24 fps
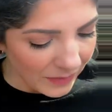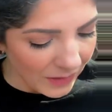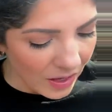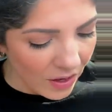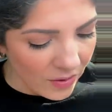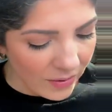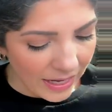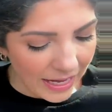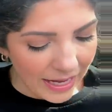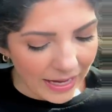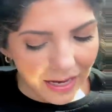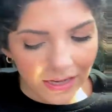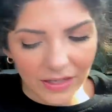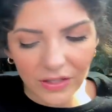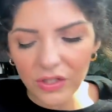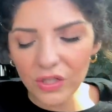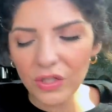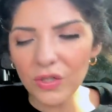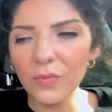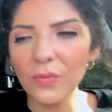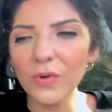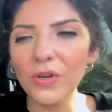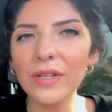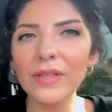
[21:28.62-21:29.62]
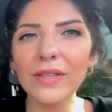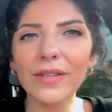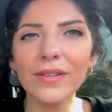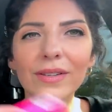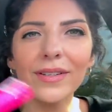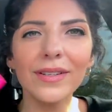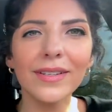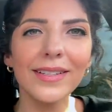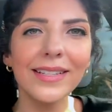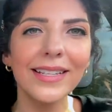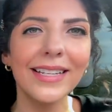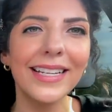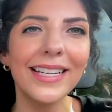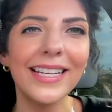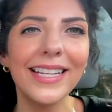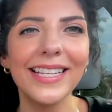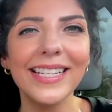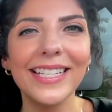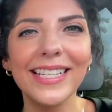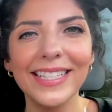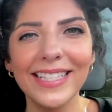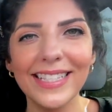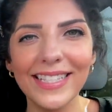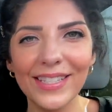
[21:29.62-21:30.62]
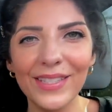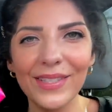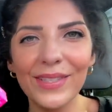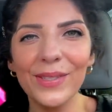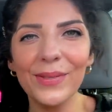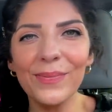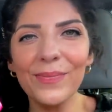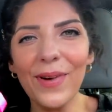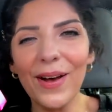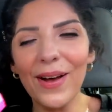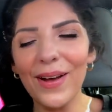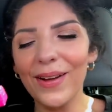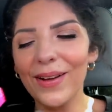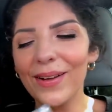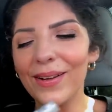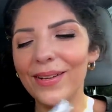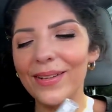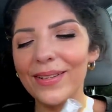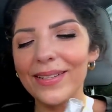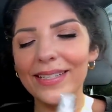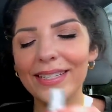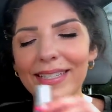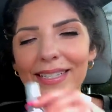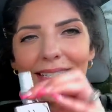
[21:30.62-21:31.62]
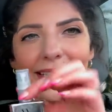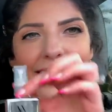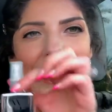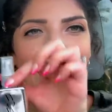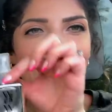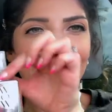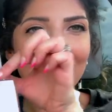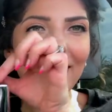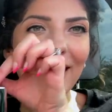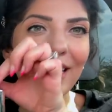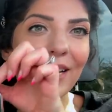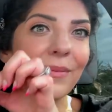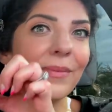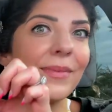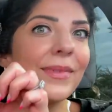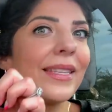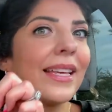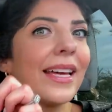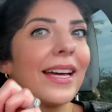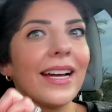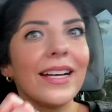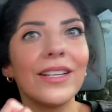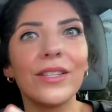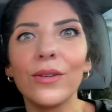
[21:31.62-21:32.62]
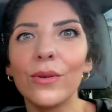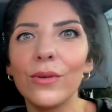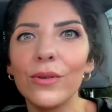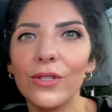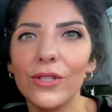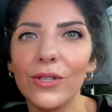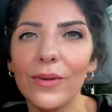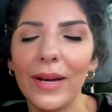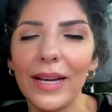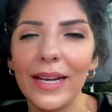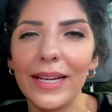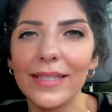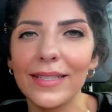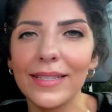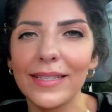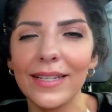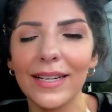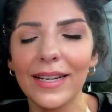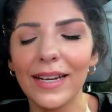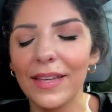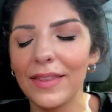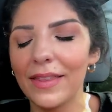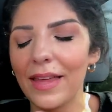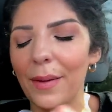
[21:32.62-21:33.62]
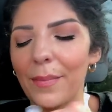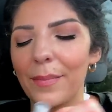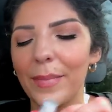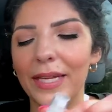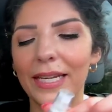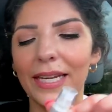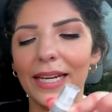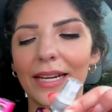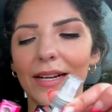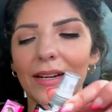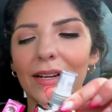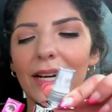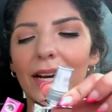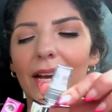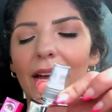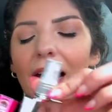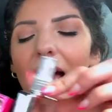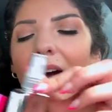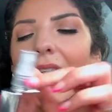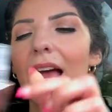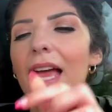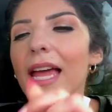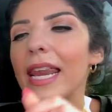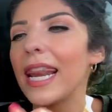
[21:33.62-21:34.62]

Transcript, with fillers: Okay, I got two more little small size items that I told you I get stuck in that mini area.